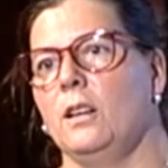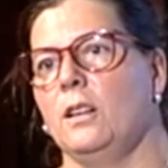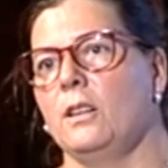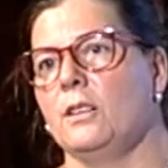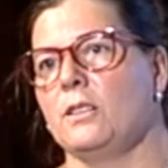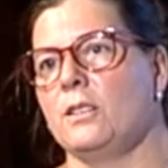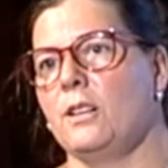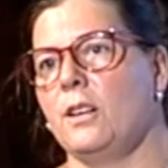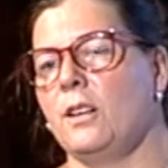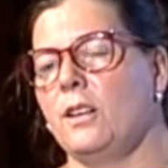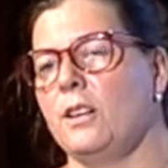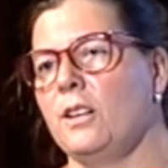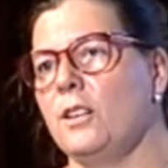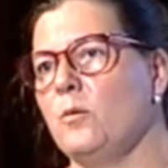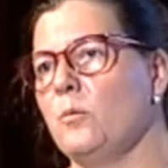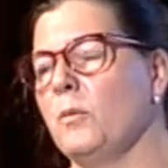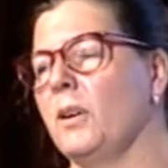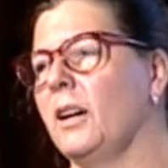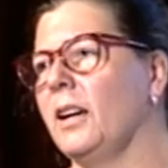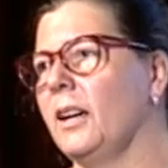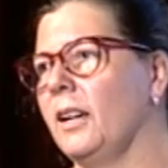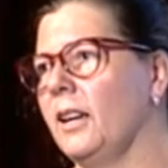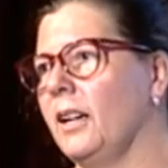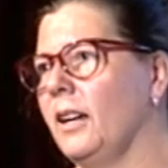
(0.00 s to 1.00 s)
So you
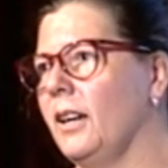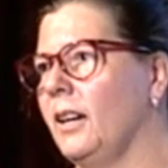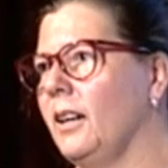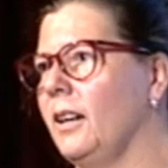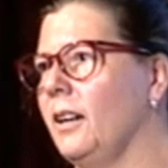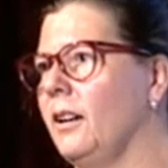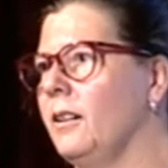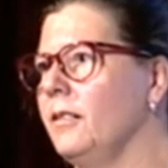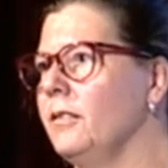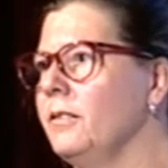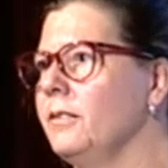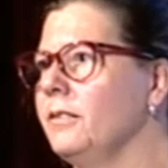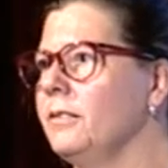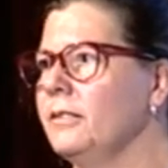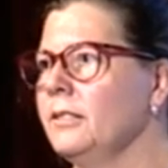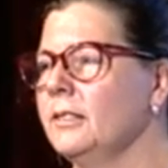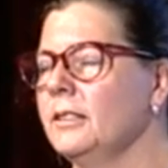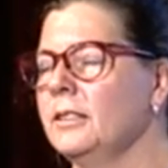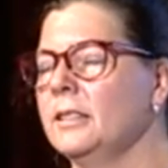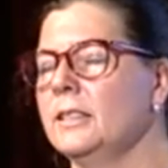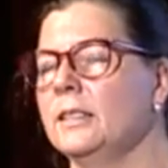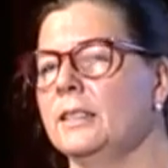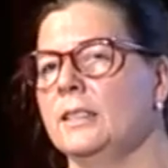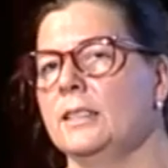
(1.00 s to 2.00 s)
might have,
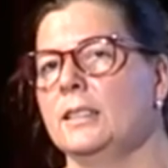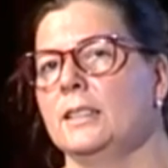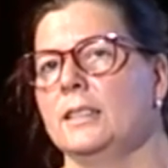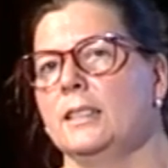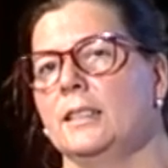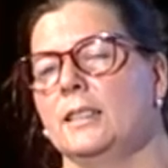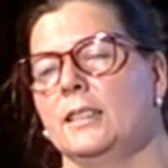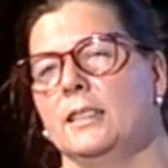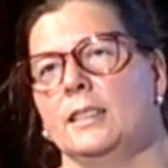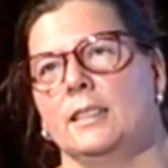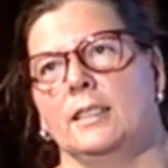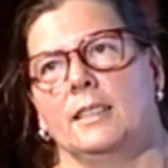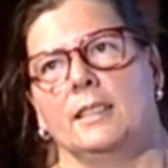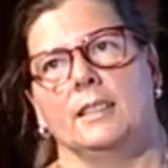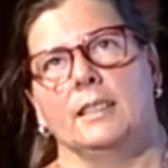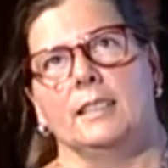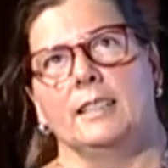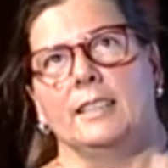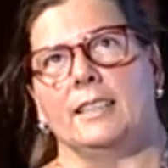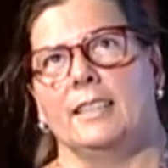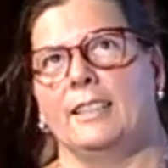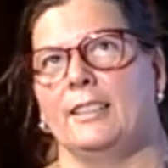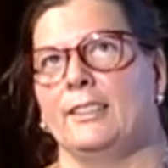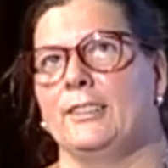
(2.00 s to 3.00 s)

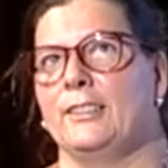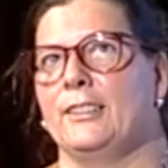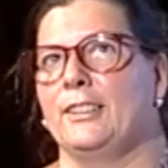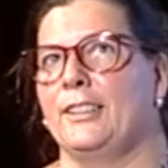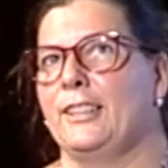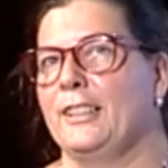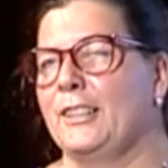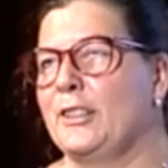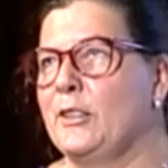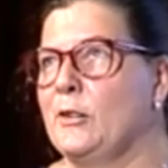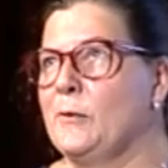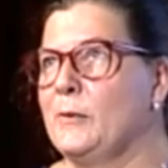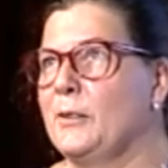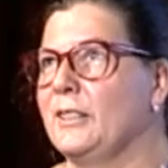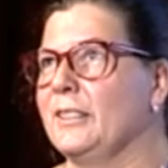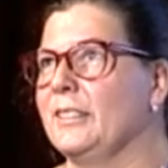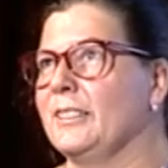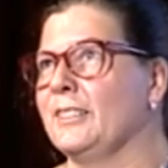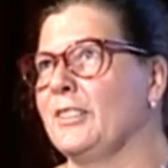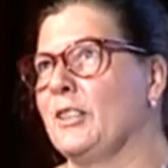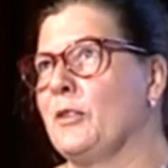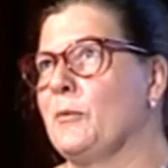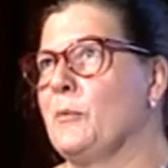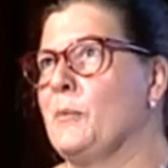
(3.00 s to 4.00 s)
I don't know,
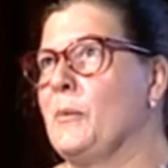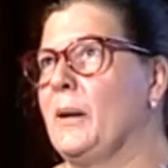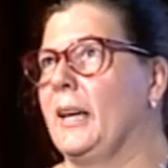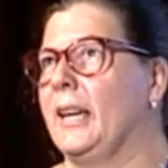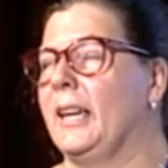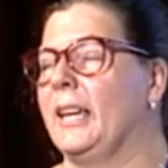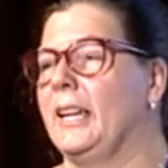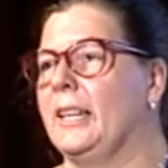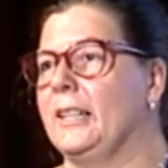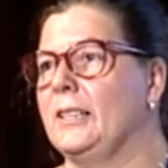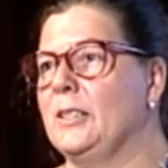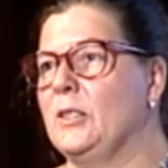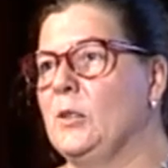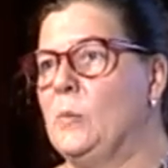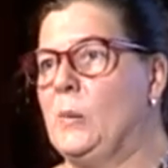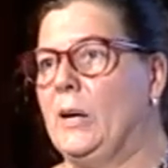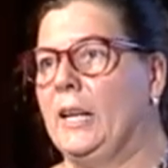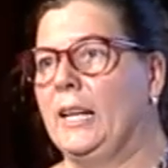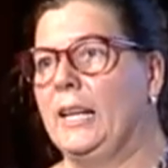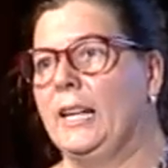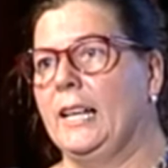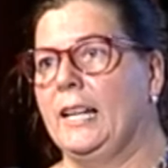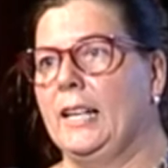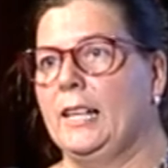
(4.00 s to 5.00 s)
top of my head, you
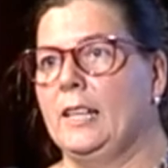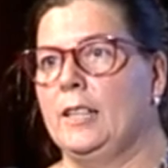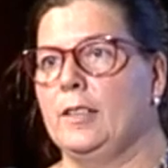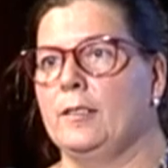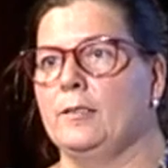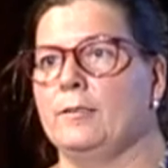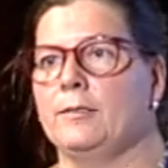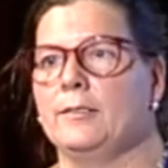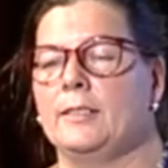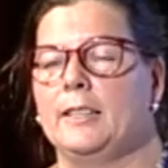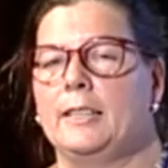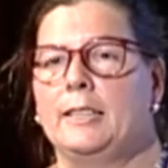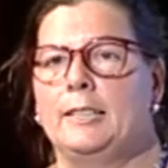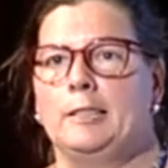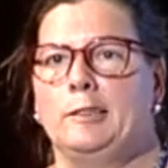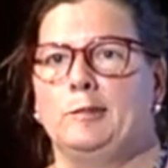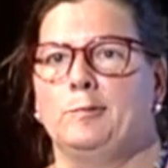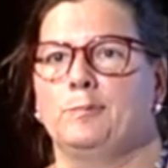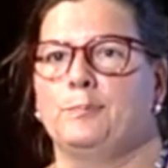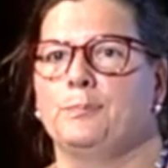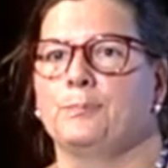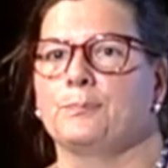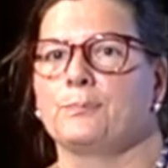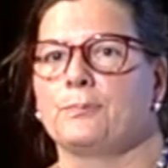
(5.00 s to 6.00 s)
might have
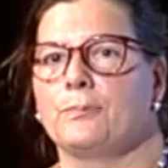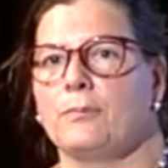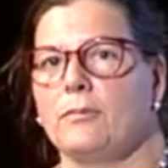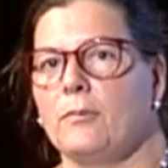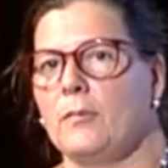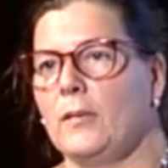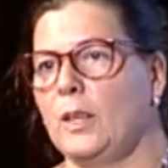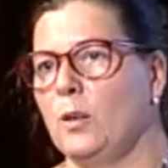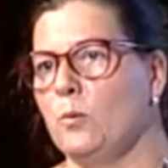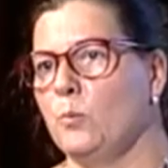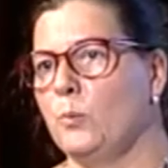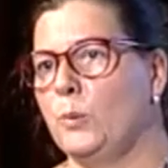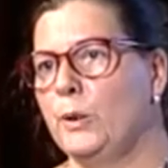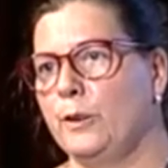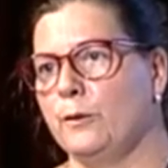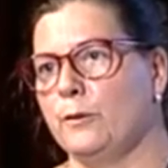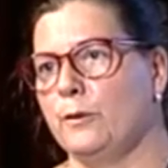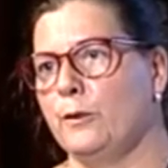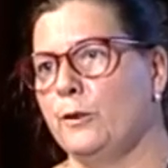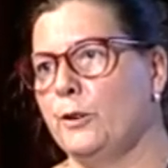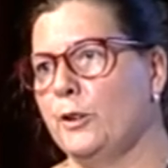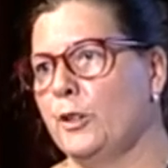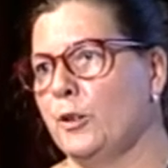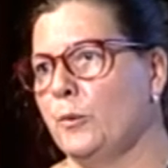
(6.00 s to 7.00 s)

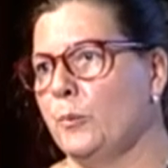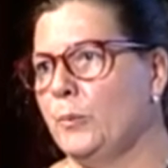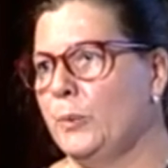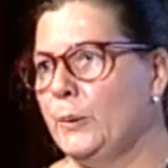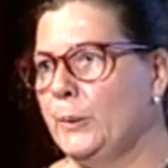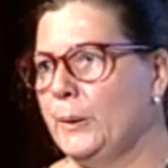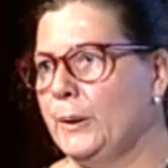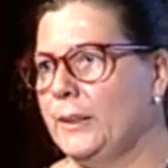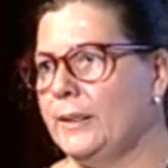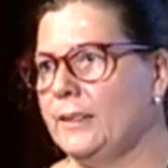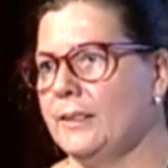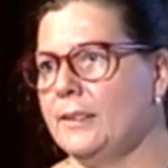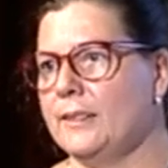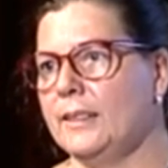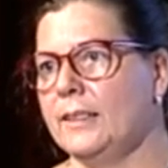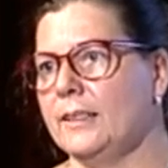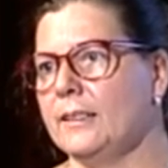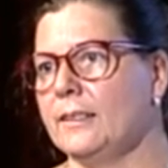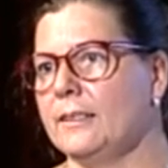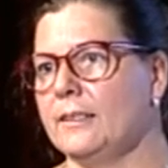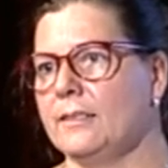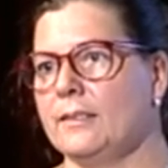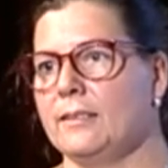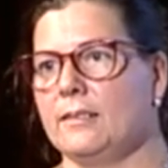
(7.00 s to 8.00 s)
0.4 and
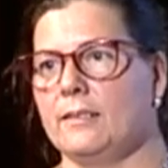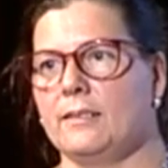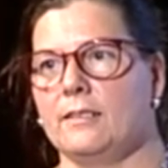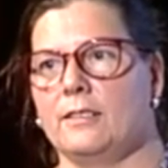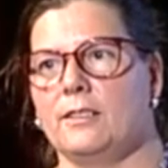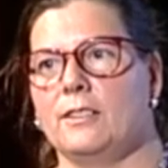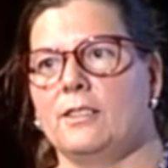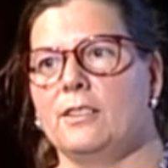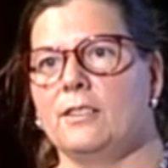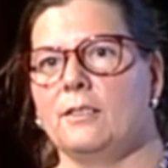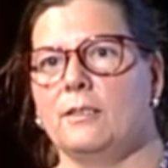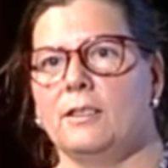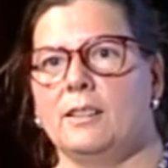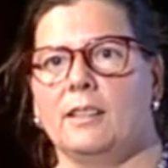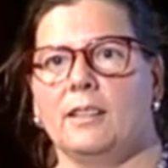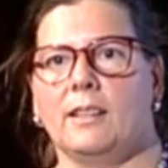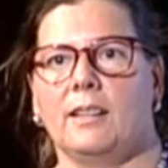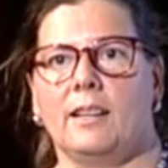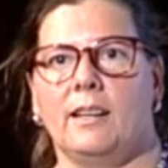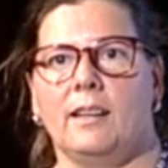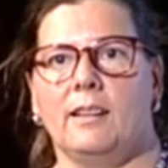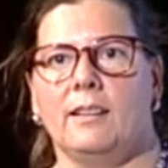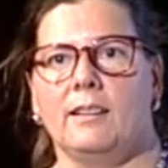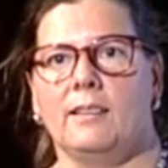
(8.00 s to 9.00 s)
0.6 on two
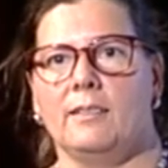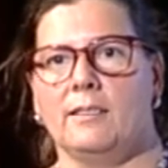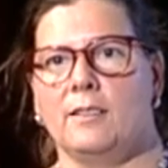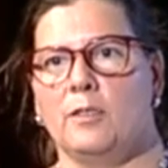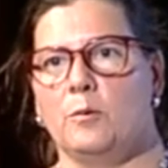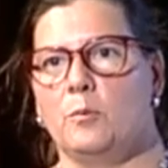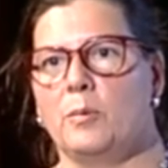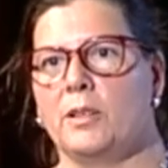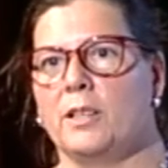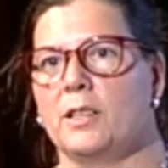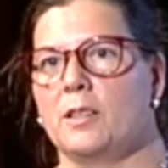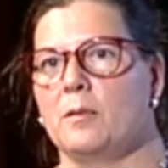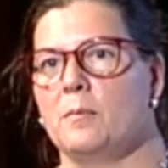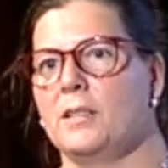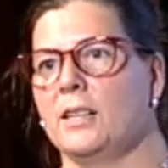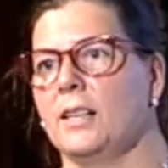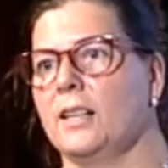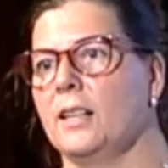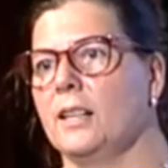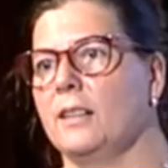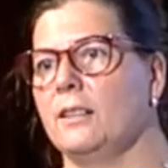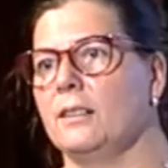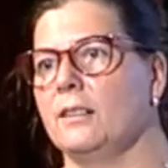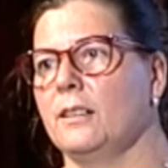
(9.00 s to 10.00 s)
indicators, you bring them
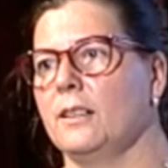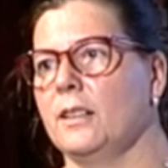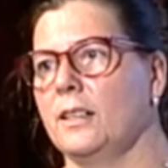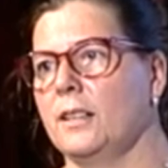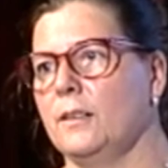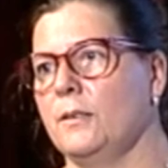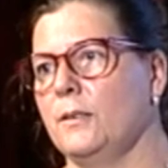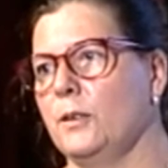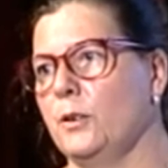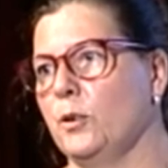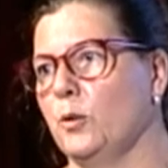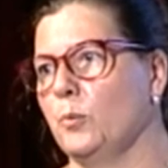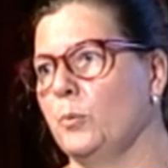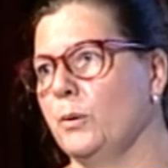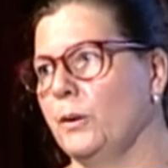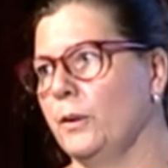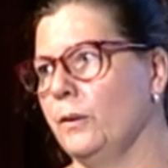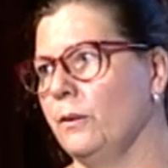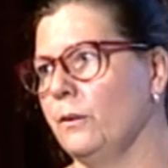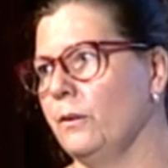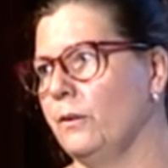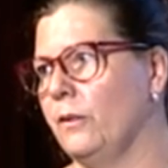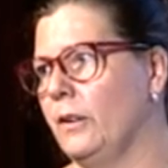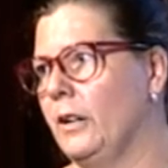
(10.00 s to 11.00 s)
together, it gives you a
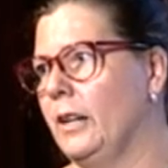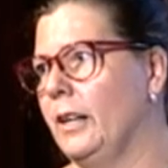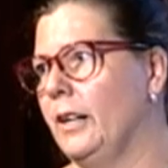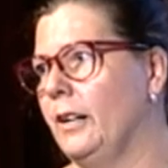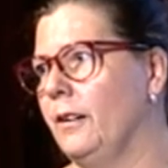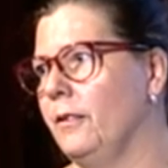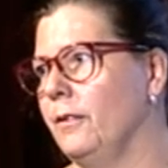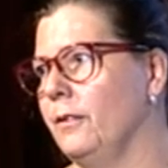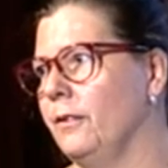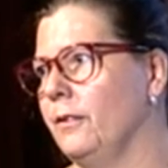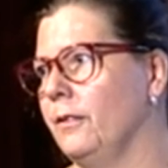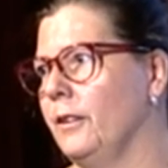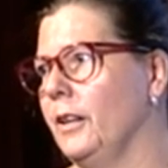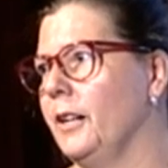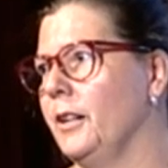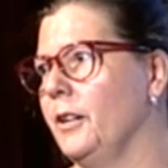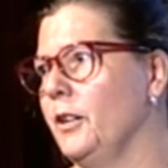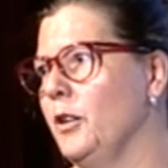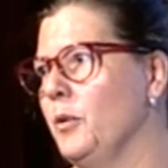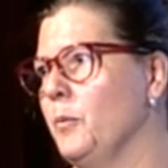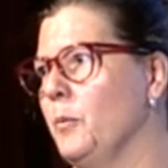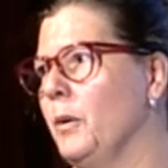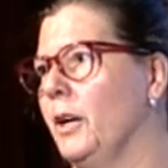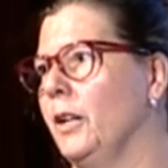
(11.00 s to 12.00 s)
0.5, right?
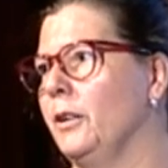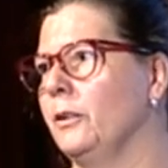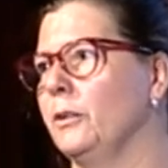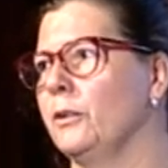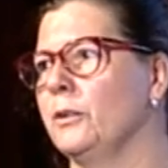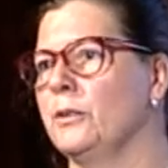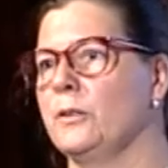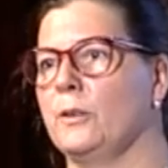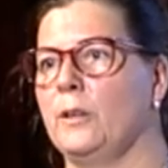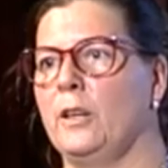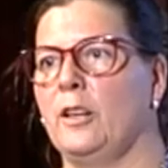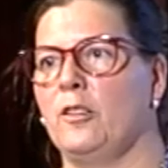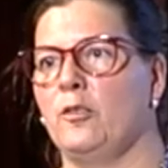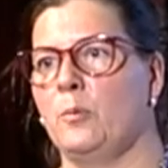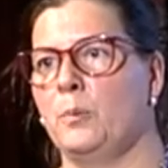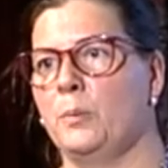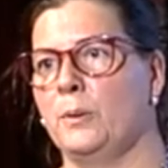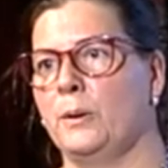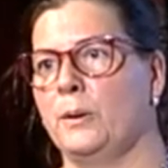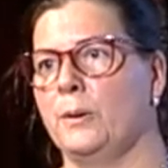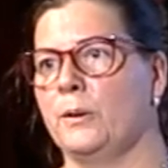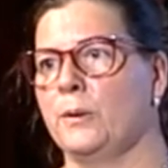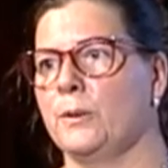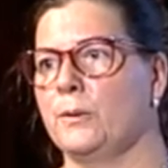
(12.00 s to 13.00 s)
You might also have
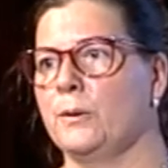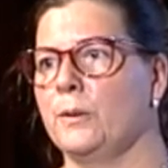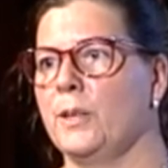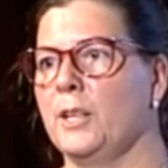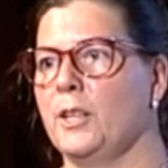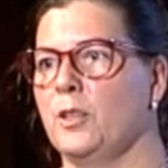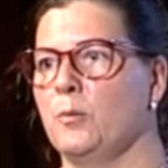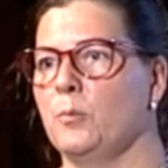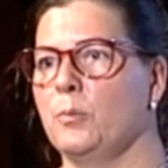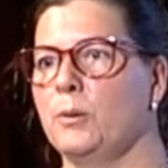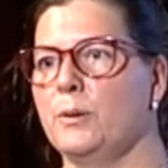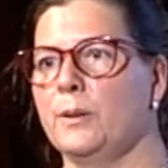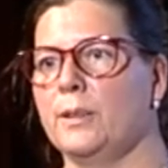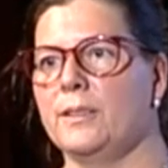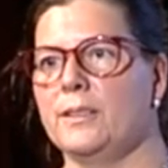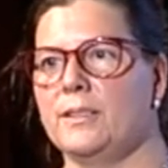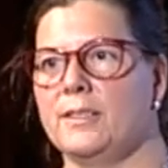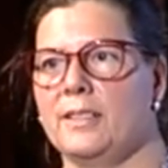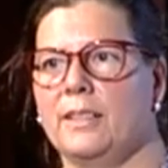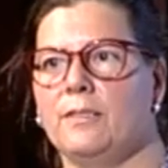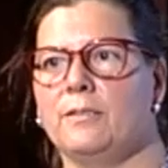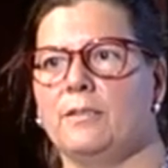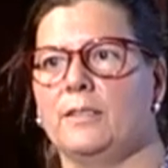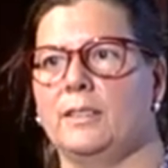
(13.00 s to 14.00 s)
0.3 and a
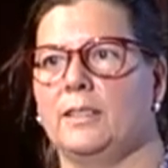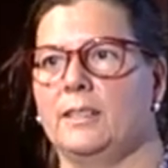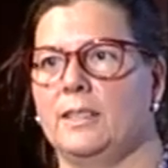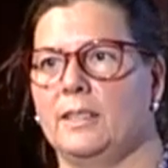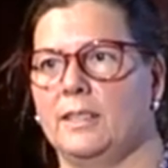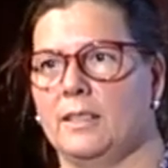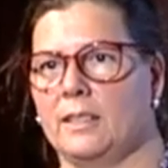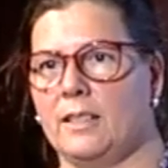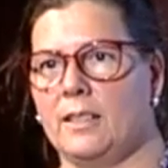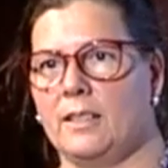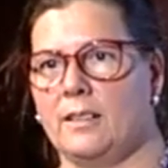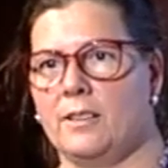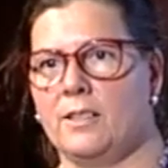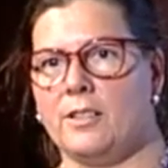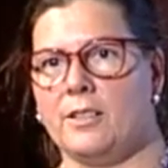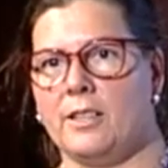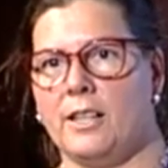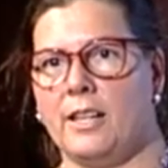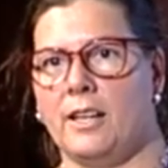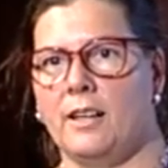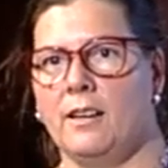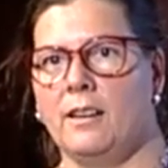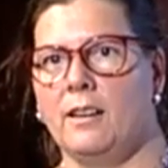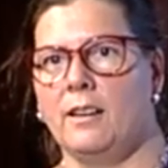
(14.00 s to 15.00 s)
0.7 in a
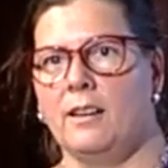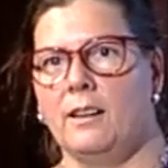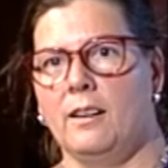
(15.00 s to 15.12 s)
country.